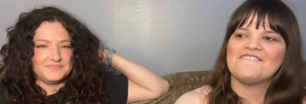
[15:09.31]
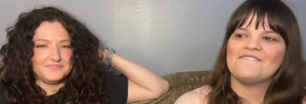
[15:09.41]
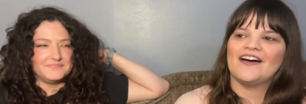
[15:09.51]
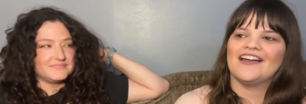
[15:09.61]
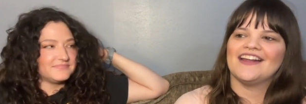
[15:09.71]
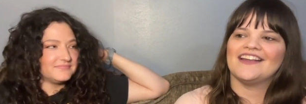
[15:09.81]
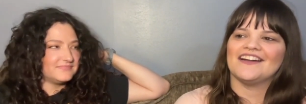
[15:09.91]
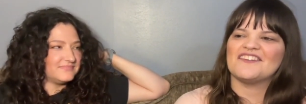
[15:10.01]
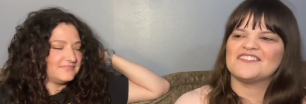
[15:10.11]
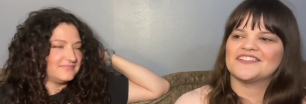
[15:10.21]
Speaker 1: But, you
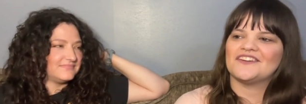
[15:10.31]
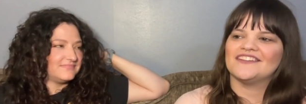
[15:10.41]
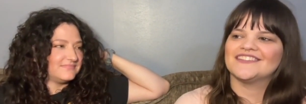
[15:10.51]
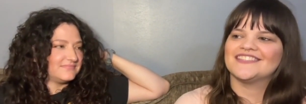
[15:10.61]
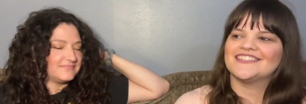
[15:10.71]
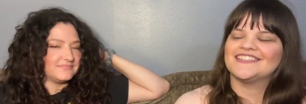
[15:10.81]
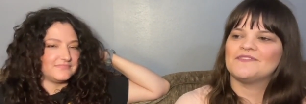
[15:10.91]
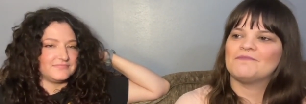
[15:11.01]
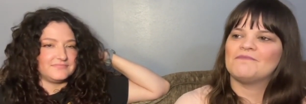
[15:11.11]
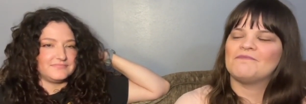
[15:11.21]
know, it was gross.
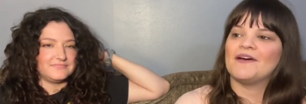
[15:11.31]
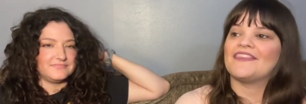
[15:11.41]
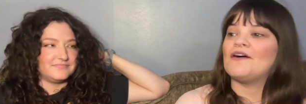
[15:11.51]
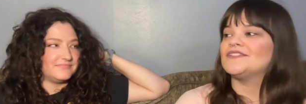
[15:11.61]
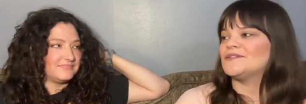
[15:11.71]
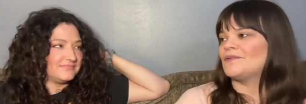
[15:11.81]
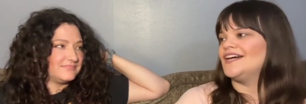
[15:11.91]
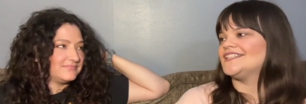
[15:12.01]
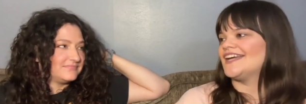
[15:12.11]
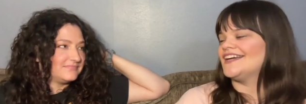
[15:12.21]
But that was
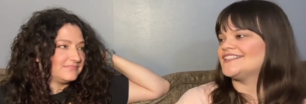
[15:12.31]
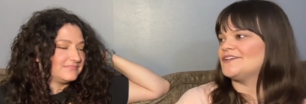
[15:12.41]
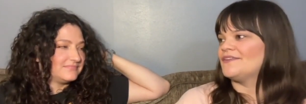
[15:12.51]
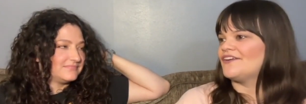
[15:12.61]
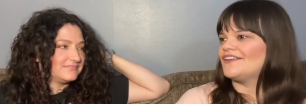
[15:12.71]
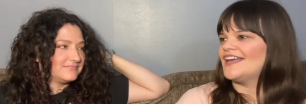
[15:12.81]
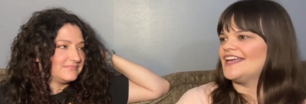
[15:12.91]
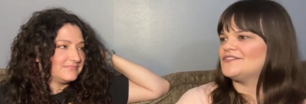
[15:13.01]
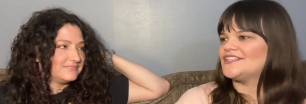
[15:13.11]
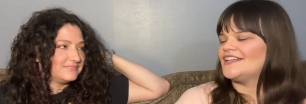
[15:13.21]
surprising actually when they were like,
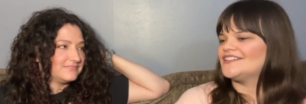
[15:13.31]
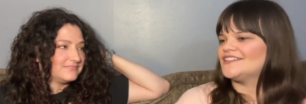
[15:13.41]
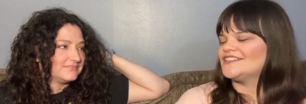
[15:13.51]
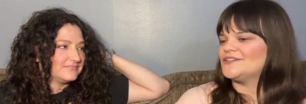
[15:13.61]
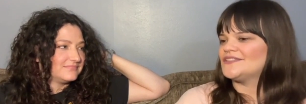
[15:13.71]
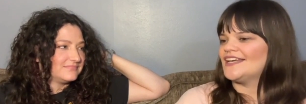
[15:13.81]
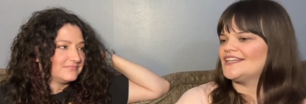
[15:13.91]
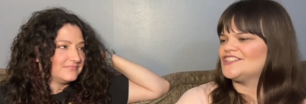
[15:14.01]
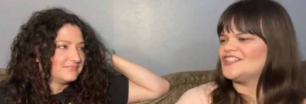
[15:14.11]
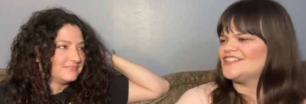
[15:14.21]
he was, she was like,
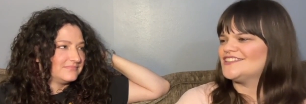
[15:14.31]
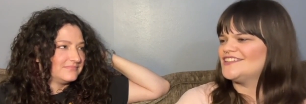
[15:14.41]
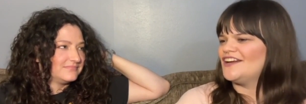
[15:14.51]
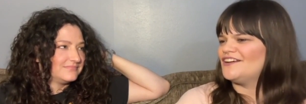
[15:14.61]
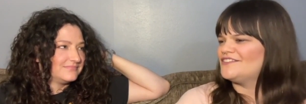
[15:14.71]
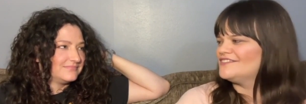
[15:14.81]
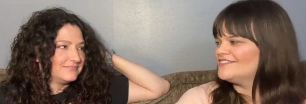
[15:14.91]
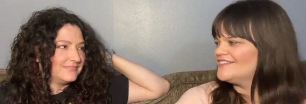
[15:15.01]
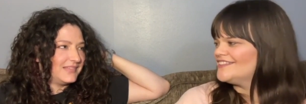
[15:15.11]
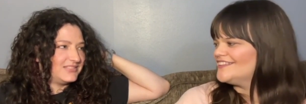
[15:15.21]
it's just, you know.
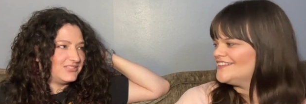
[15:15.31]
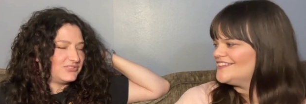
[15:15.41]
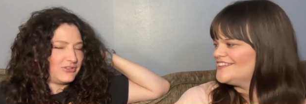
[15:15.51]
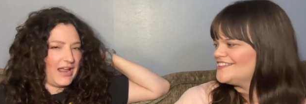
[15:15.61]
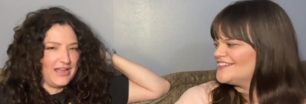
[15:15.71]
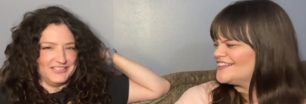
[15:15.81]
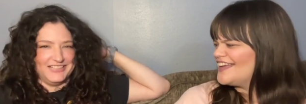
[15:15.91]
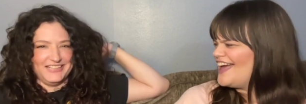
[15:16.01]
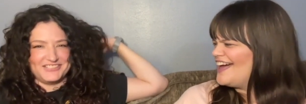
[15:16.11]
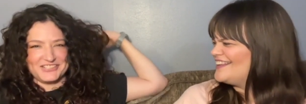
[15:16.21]
Speaker 2: It's just trash. Yeah.